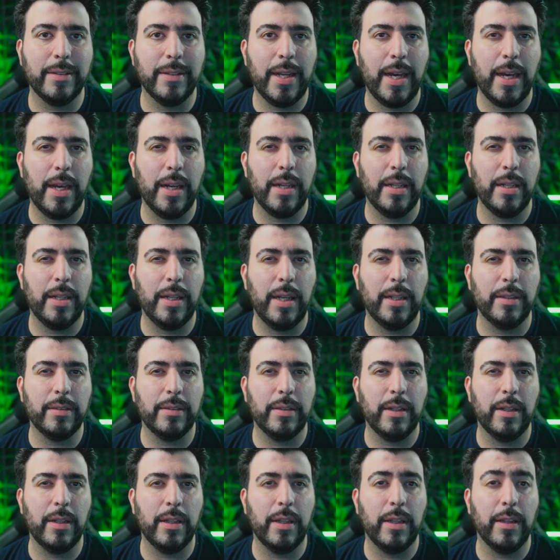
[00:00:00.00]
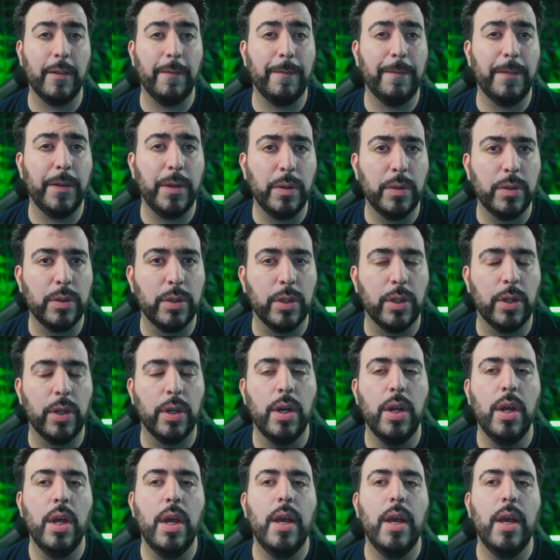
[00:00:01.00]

not in necessarily the future.